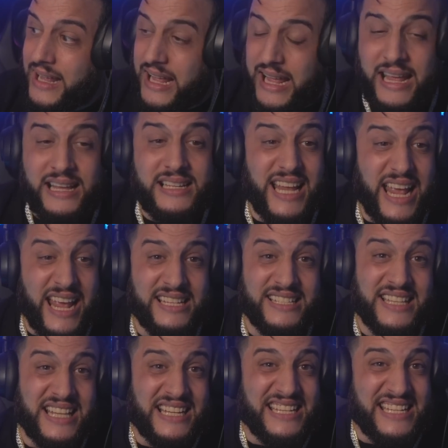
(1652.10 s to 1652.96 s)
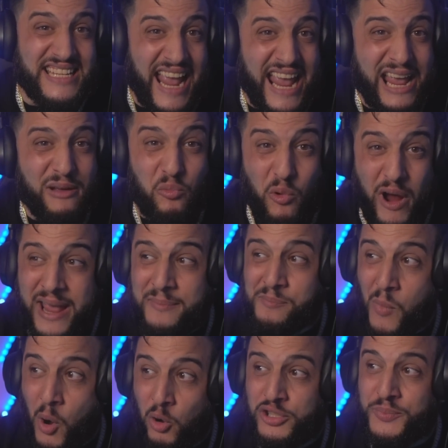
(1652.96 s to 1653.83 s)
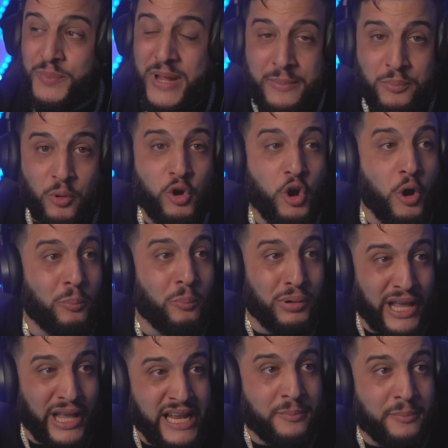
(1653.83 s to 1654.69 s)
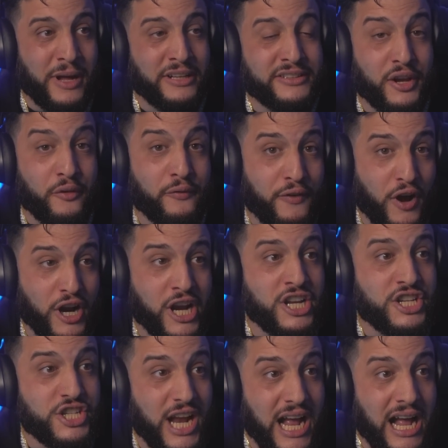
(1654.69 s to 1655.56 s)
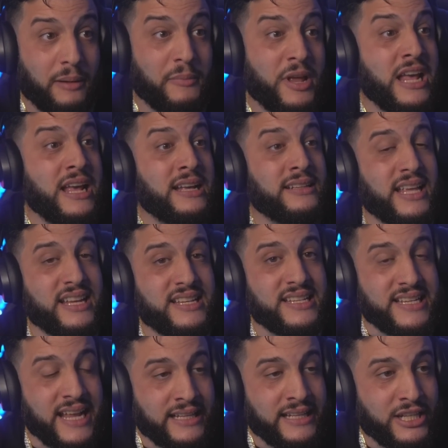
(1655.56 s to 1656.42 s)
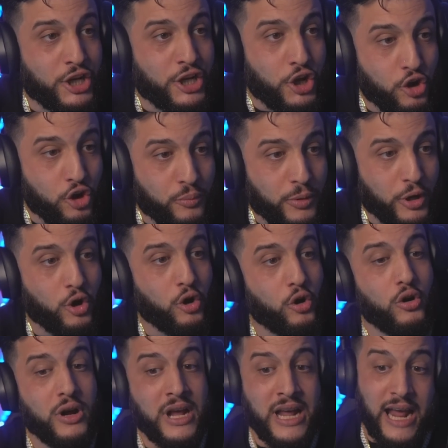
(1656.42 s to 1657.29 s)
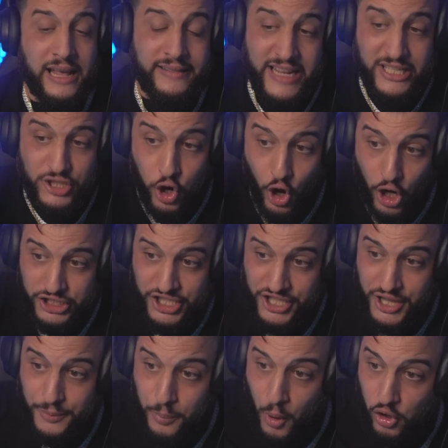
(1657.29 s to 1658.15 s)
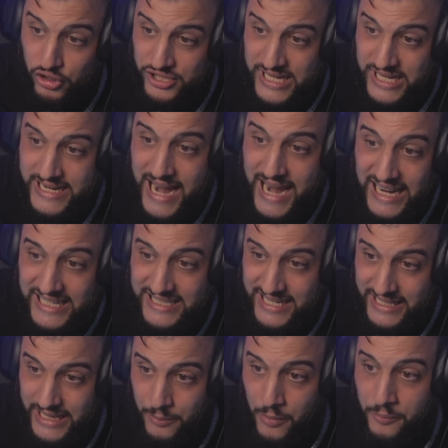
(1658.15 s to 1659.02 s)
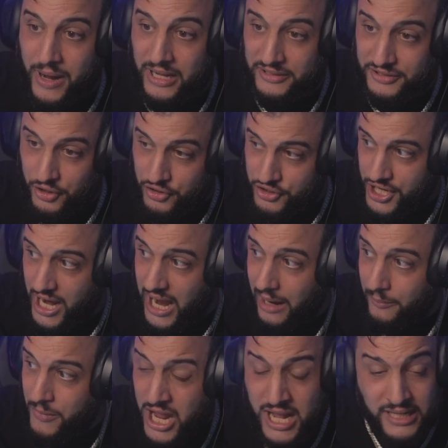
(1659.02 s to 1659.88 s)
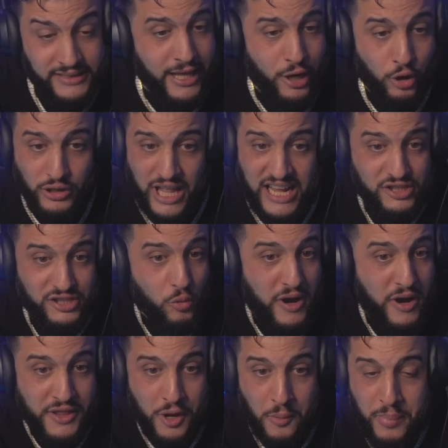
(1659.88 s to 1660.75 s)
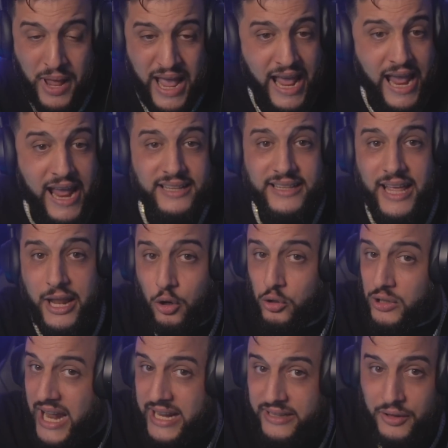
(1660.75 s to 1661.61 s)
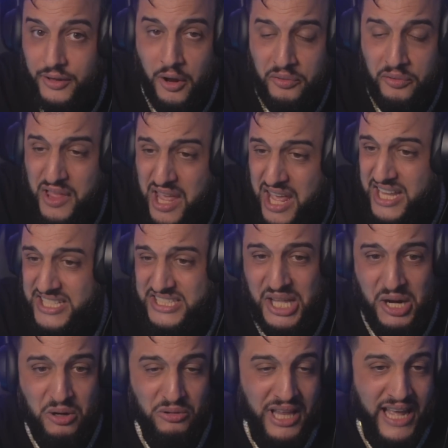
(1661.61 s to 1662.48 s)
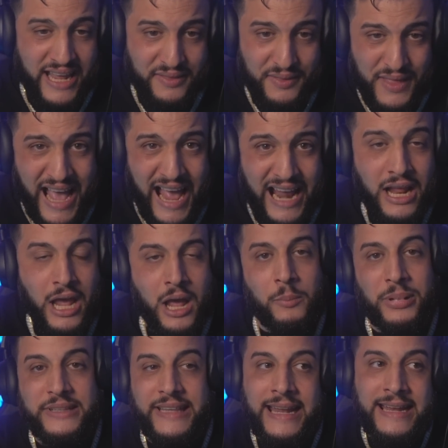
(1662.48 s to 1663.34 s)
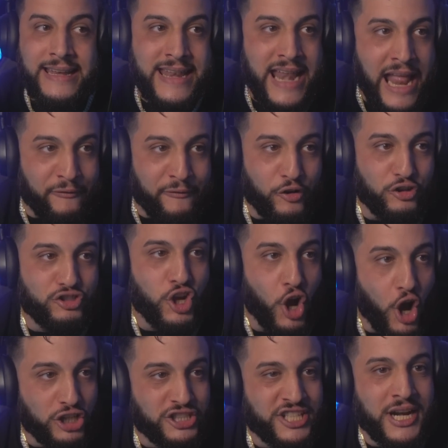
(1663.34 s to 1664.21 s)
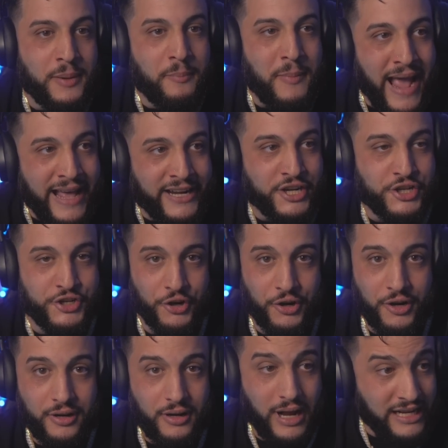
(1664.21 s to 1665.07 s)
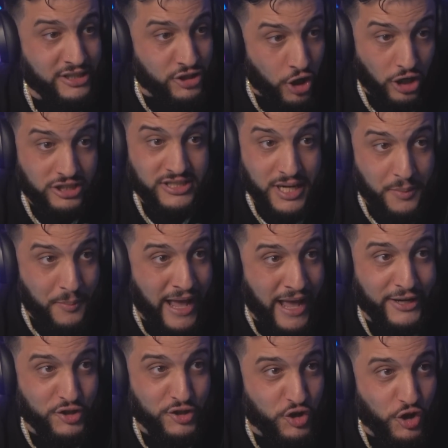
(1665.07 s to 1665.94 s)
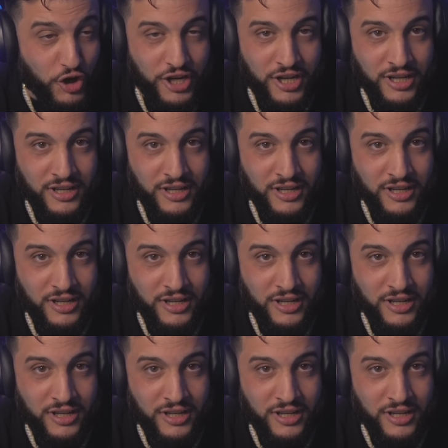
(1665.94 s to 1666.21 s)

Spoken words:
is the same way most people complain about their fucking job. They sit in the cubicle and they talk to the person next to them about their job. They don't like the way they're paid. They don't like their this. They don't like that. But they never talk to the manager. I talk to the manager.